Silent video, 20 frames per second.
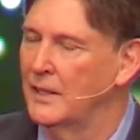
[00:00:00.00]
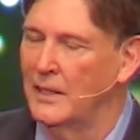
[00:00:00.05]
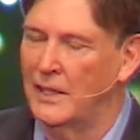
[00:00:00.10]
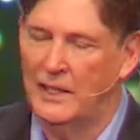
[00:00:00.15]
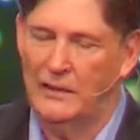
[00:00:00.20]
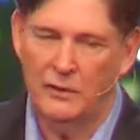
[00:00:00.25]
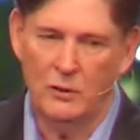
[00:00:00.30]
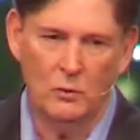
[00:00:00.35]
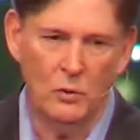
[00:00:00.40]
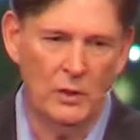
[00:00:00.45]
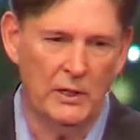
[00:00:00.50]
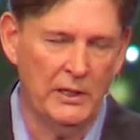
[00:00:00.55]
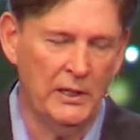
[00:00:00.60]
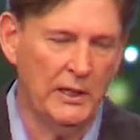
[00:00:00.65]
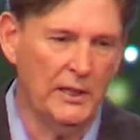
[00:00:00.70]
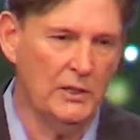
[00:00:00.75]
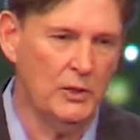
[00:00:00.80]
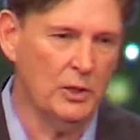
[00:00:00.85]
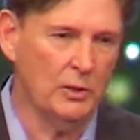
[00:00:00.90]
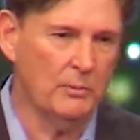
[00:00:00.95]
Even when
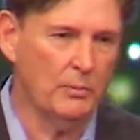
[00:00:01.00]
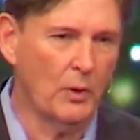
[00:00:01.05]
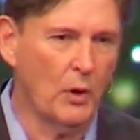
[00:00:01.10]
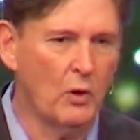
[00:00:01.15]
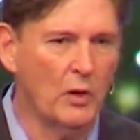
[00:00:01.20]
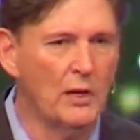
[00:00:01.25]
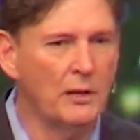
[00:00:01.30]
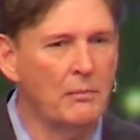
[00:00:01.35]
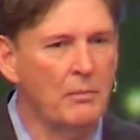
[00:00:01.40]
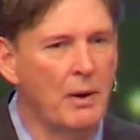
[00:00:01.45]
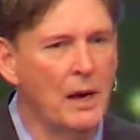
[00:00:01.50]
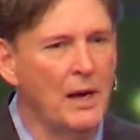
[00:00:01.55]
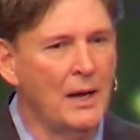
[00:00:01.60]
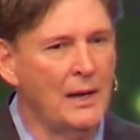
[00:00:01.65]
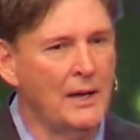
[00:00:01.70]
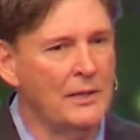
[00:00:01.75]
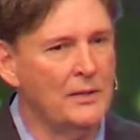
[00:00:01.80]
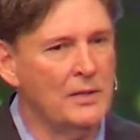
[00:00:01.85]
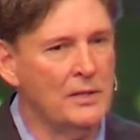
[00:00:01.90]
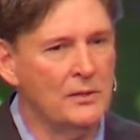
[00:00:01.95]
he took broken
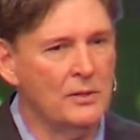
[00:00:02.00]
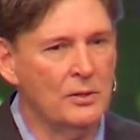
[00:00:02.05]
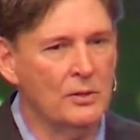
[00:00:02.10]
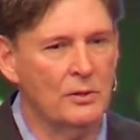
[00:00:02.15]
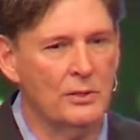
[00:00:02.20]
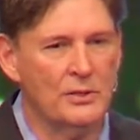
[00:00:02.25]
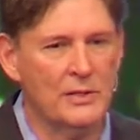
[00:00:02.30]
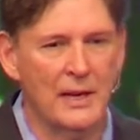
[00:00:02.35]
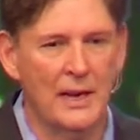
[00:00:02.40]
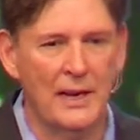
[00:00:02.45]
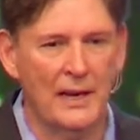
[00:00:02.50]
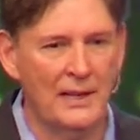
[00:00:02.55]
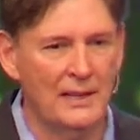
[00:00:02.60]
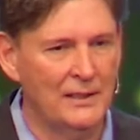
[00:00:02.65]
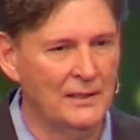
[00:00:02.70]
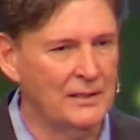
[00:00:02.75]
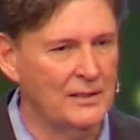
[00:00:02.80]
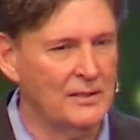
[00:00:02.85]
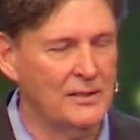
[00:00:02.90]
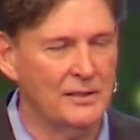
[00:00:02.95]
bodies into His
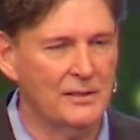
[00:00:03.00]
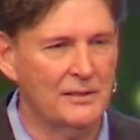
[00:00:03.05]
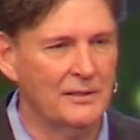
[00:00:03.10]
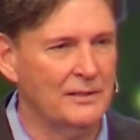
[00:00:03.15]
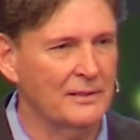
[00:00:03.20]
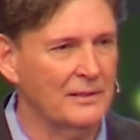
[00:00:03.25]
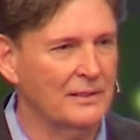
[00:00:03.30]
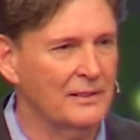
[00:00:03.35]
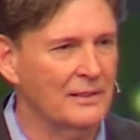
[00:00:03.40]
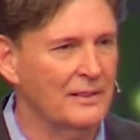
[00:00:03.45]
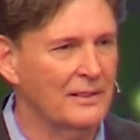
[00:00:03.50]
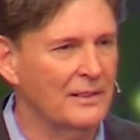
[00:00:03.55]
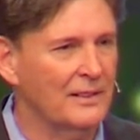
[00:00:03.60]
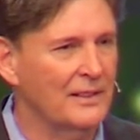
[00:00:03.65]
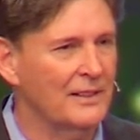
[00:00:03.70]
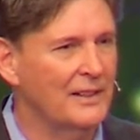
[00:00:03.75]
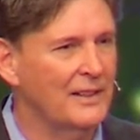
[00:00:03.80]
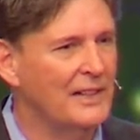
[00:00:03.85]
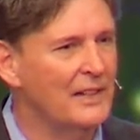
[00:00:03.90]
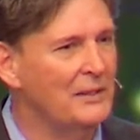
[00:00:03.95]
hands
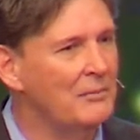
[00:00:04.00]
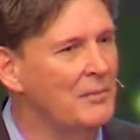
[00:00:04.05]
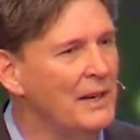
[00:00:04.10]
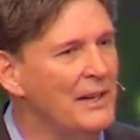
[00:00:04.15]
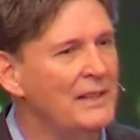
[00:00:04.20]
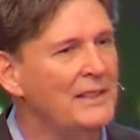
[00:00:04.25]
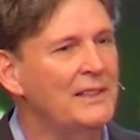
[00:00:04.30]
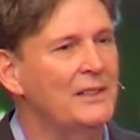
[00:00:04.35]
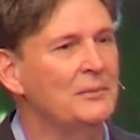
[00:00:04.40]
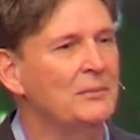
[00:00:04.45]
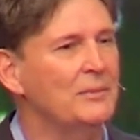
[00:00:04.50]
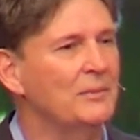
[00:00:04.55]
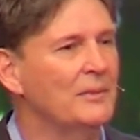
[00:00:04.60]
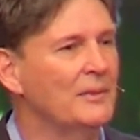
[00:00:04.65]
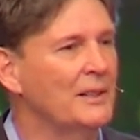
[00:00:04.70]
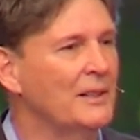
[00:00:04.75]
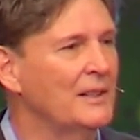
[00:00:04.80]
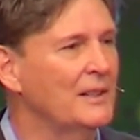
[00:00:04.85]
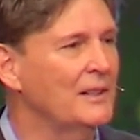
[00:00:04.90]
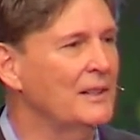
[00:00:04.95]
and He made them
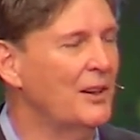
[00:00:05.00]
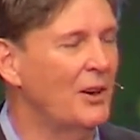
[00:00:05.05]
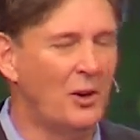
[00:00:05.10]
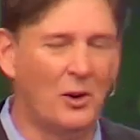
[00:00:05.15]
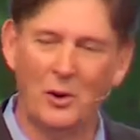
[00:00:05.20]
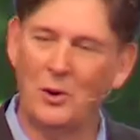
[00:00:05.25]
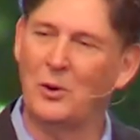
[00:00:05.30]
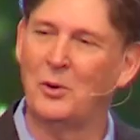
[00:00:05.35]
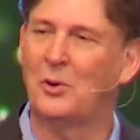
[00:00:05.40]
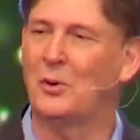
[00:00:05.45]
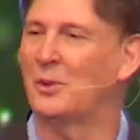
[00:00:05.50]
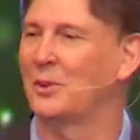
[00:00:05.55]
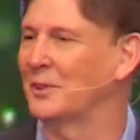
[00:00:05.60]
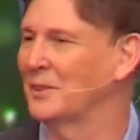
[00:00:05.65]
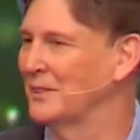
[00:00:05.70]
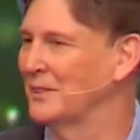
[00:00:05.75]
whole.